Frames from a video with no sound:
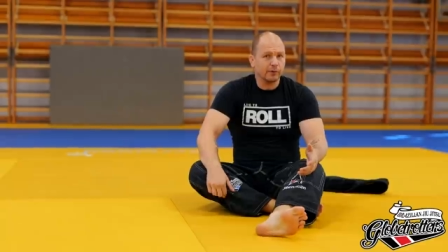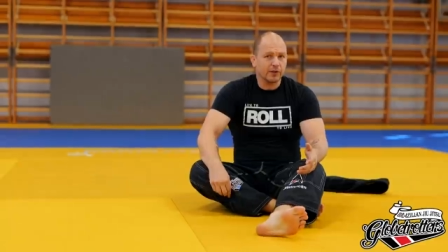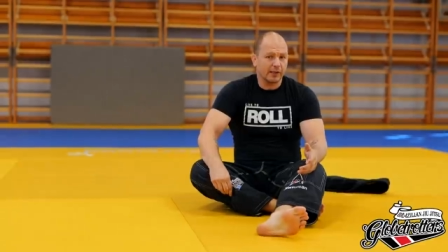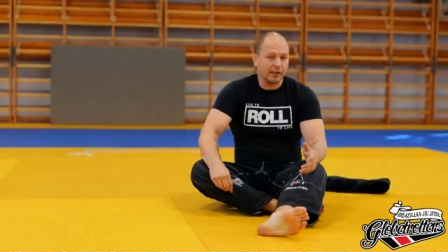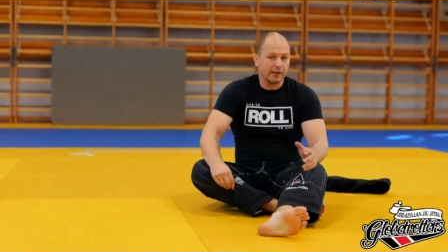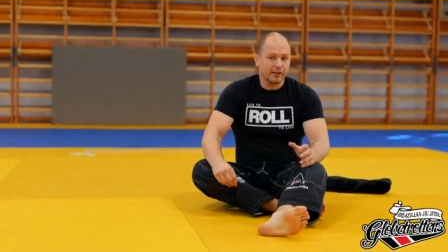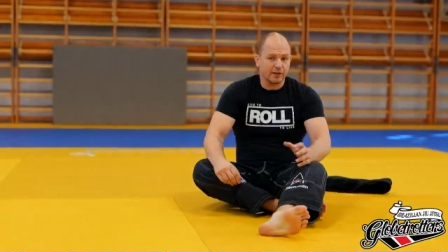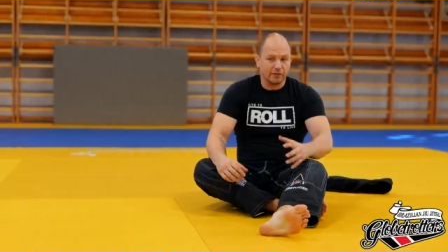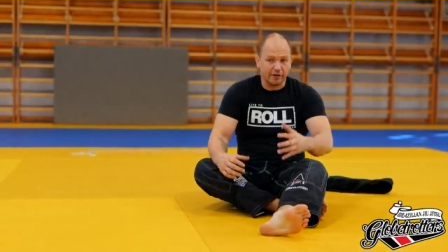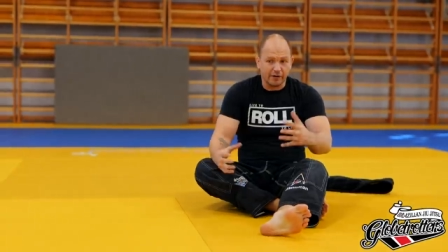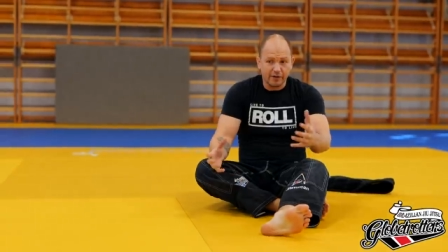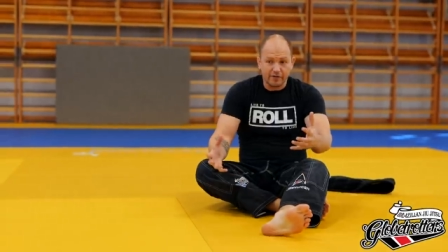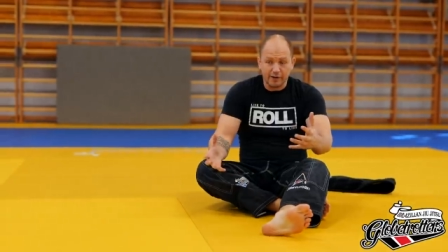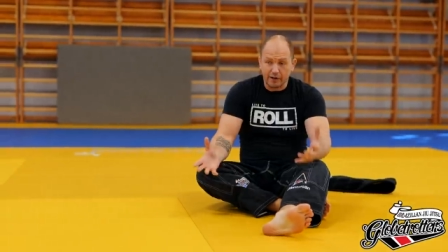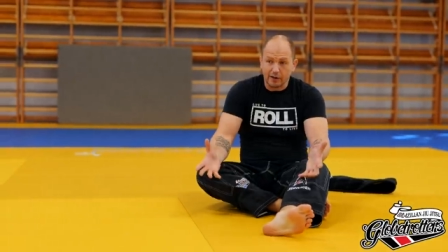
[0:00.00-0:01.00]
would say it's
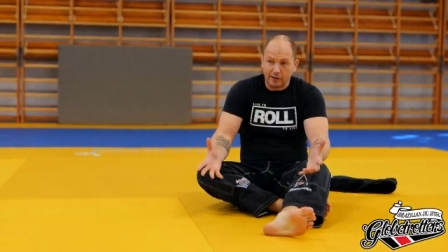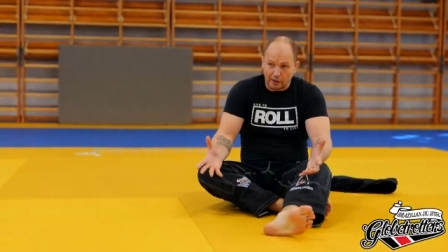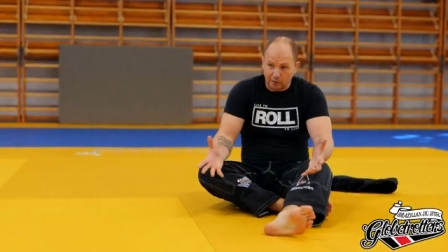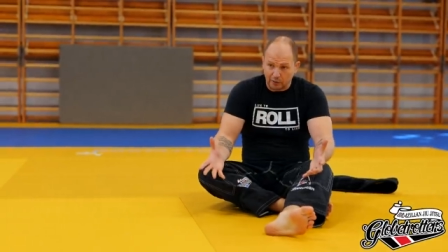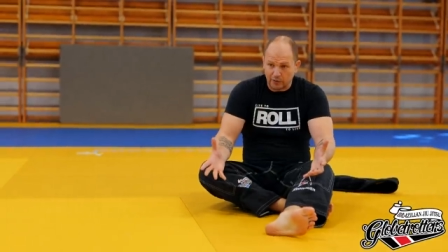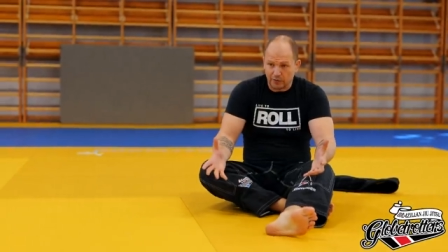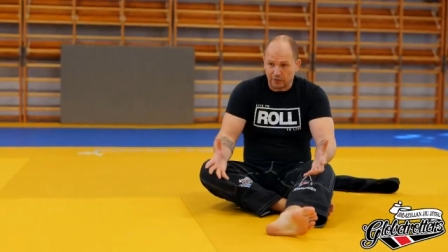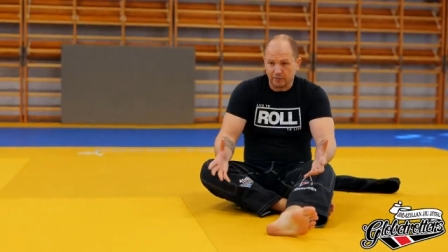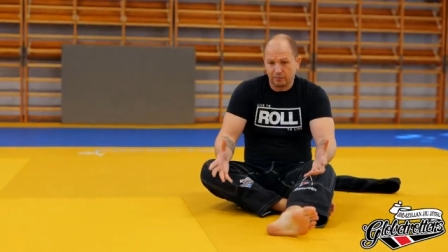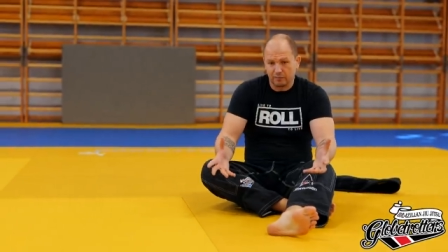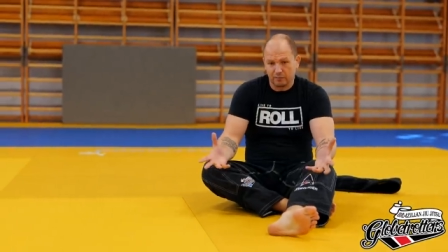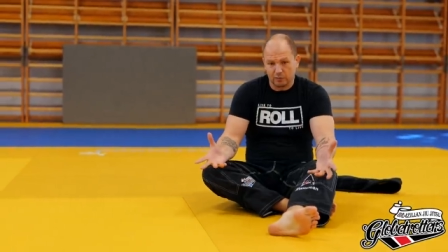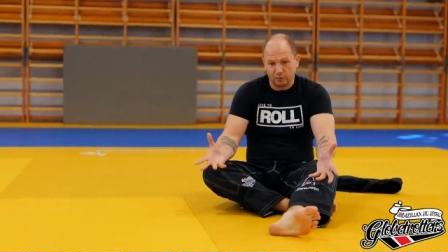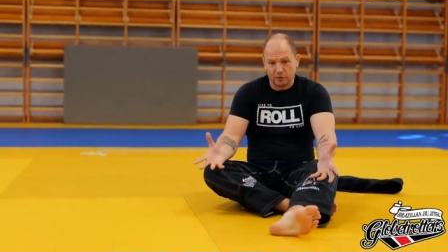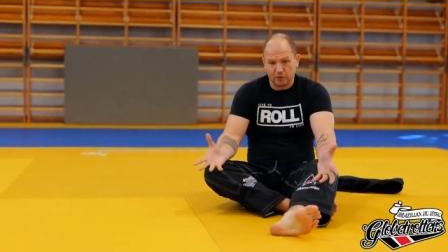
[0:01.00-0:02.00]
very, very close
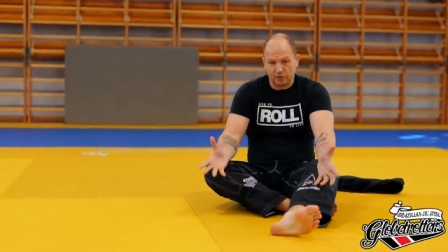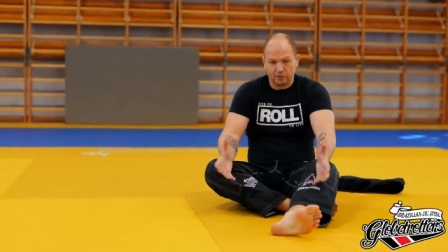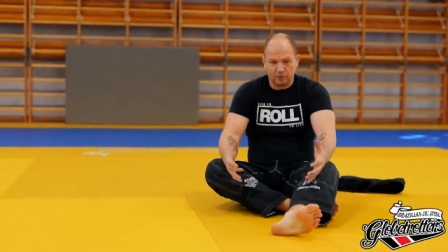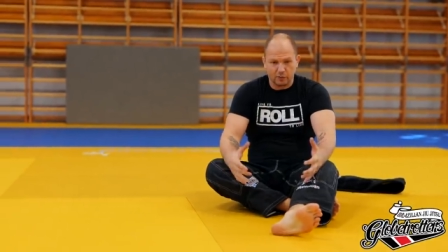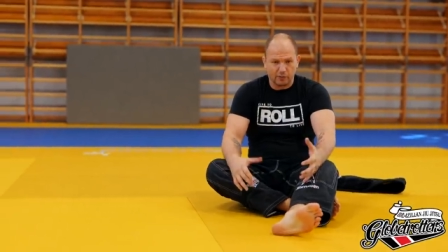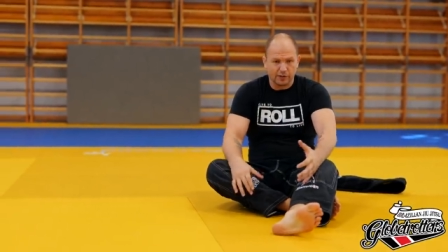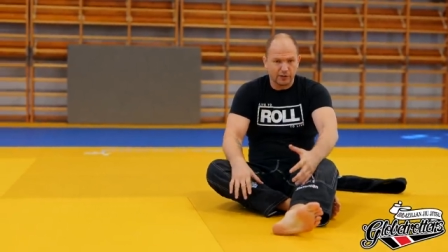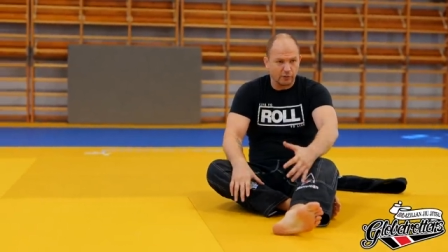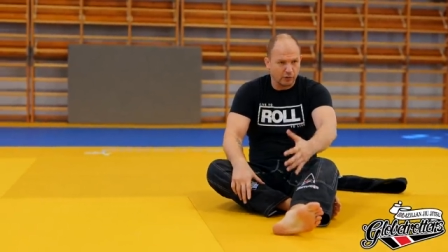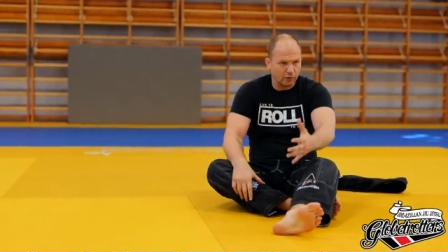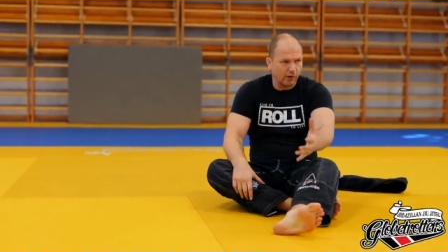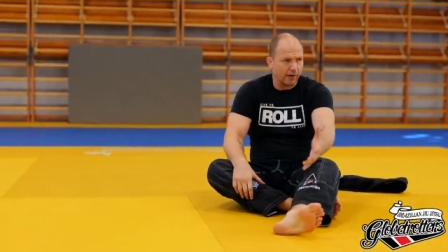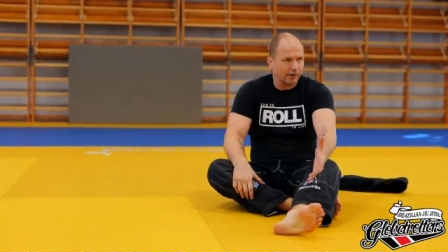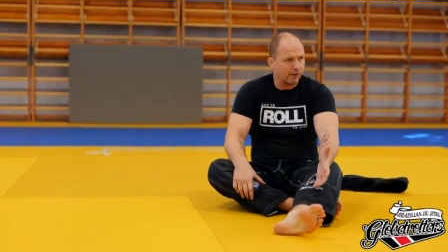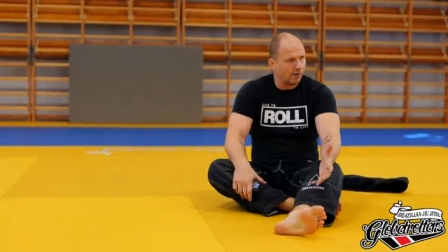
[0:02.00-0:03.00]
to, to what you
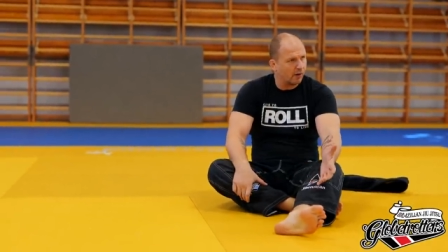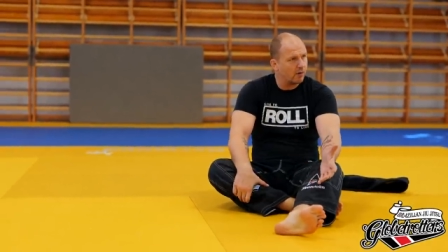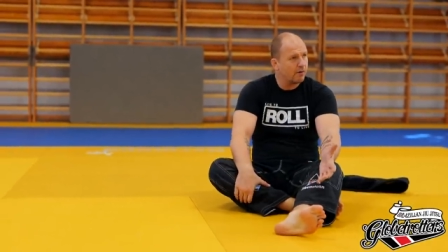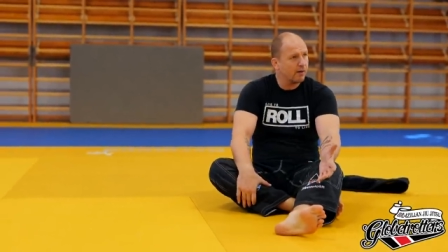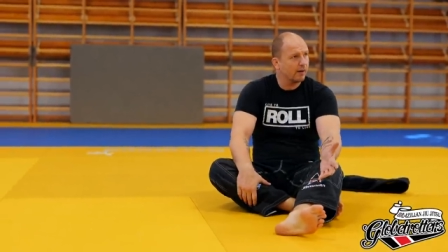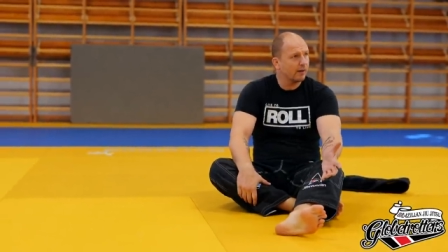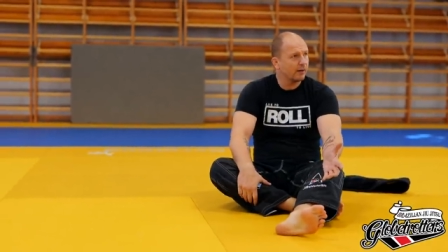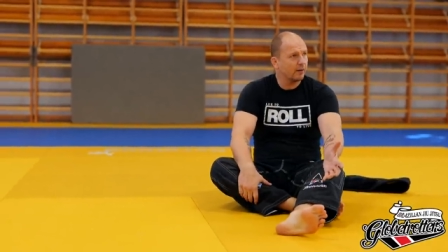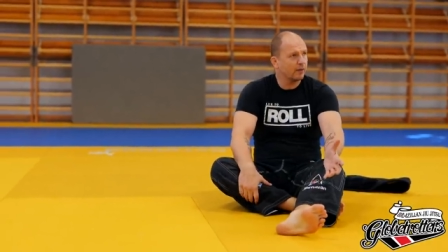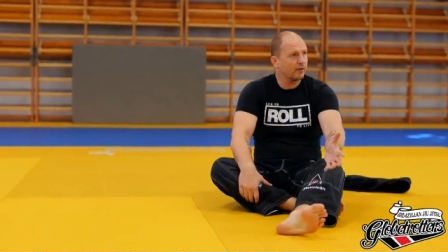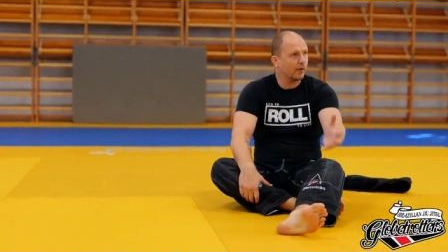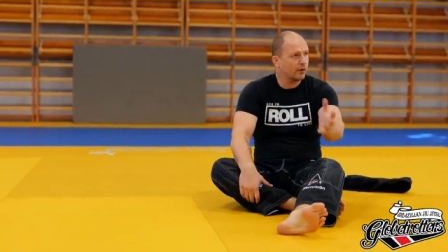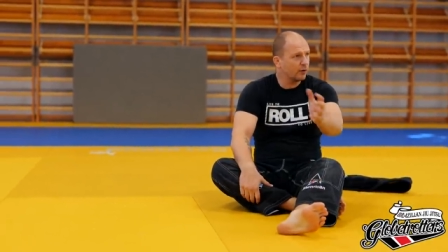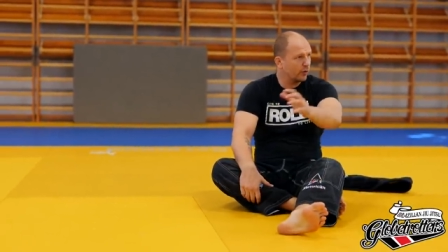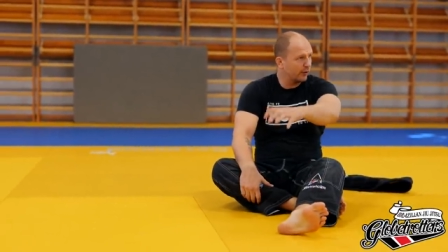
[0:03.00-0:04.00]
do on your own,
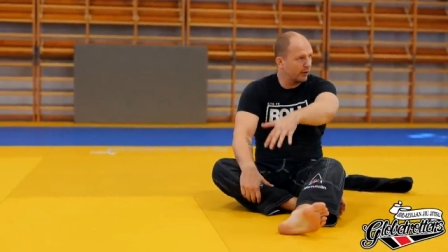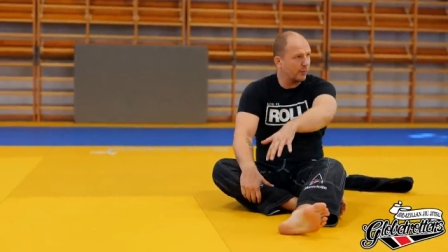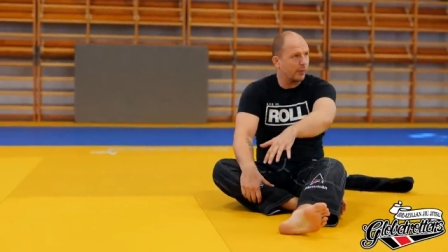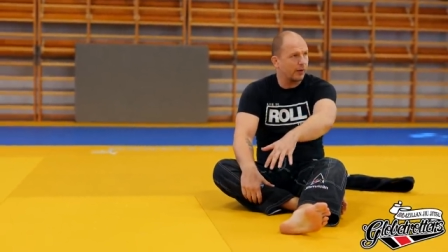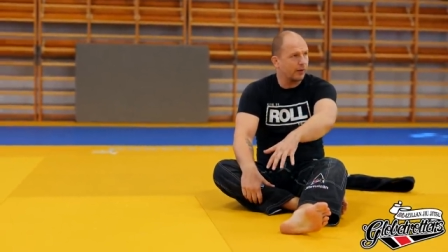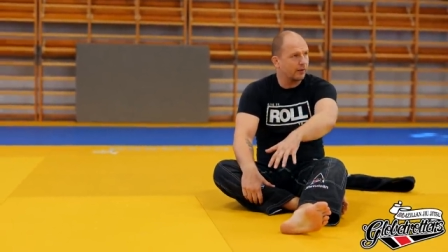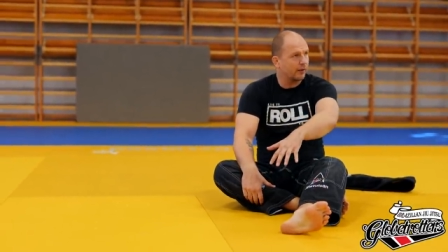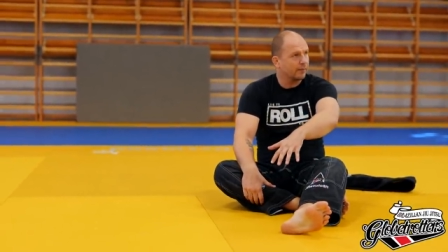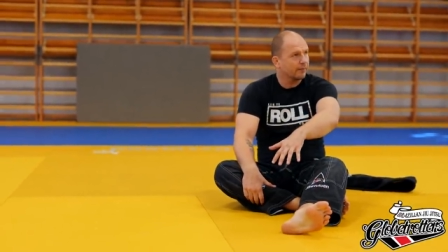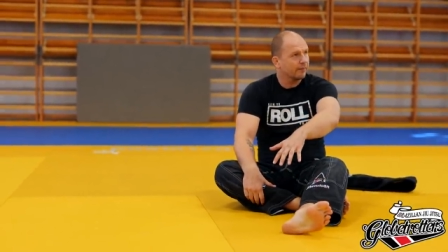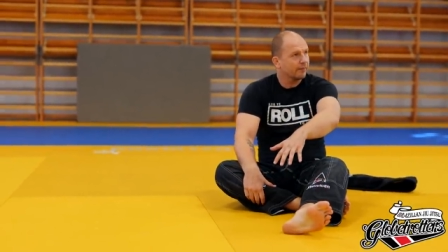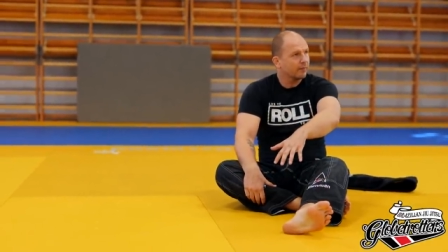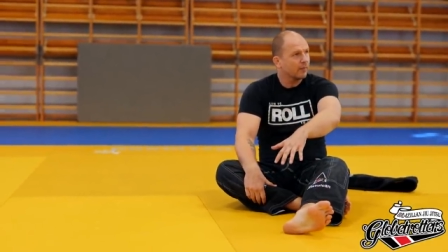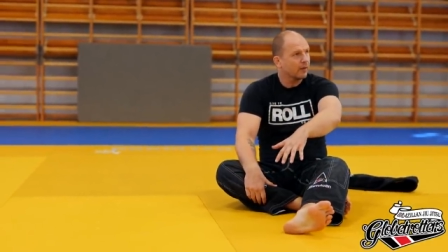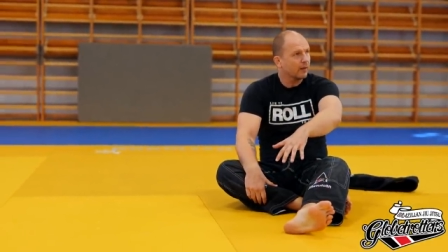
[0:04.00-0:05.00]
what you do with a partner.
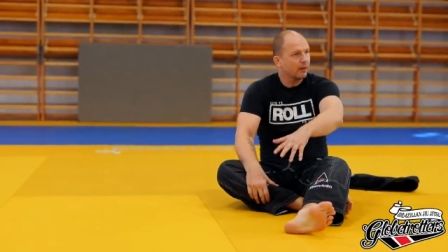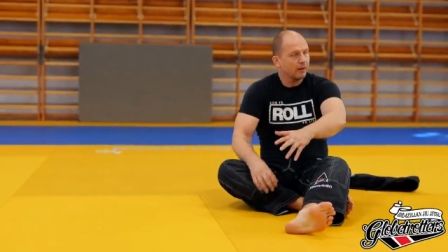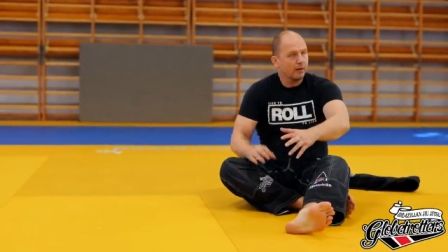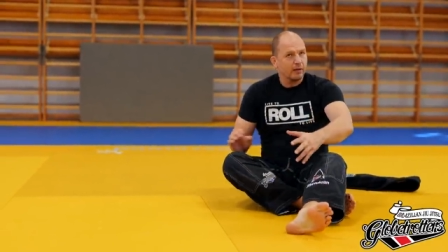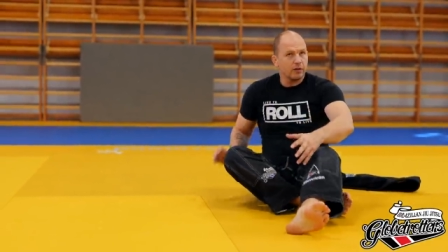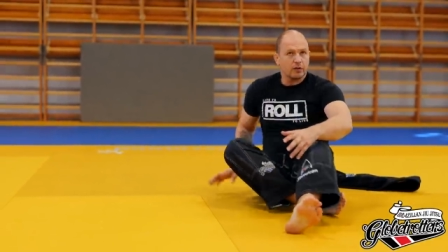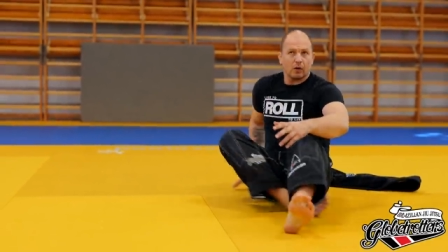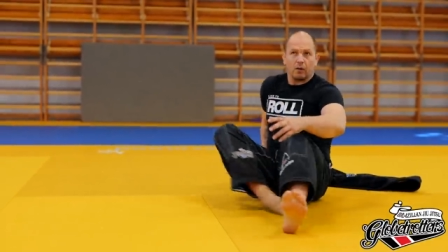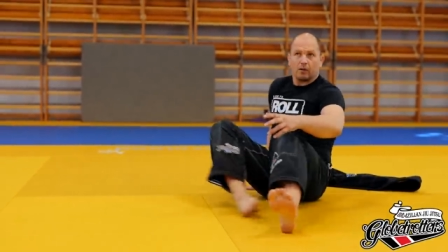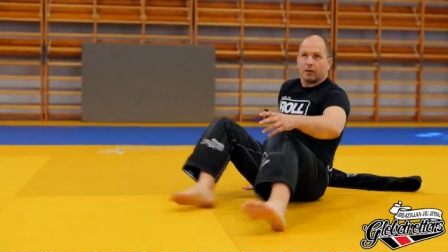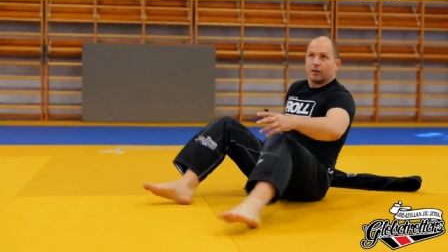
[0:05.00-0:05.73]
So